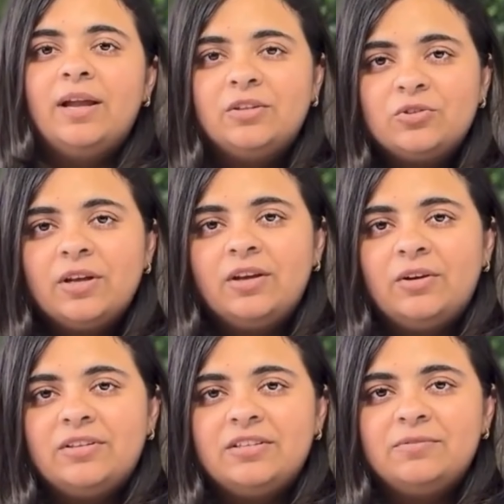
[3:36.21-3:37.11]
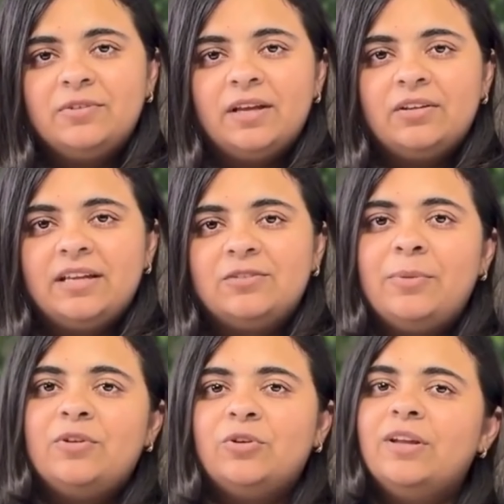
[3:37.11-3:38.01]
can trigger severe
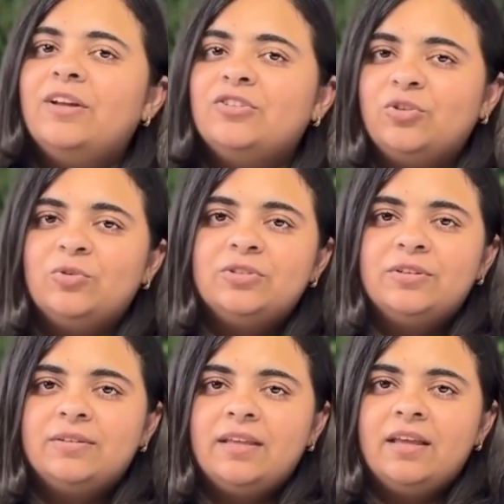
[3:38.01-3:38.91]
respiratory issues.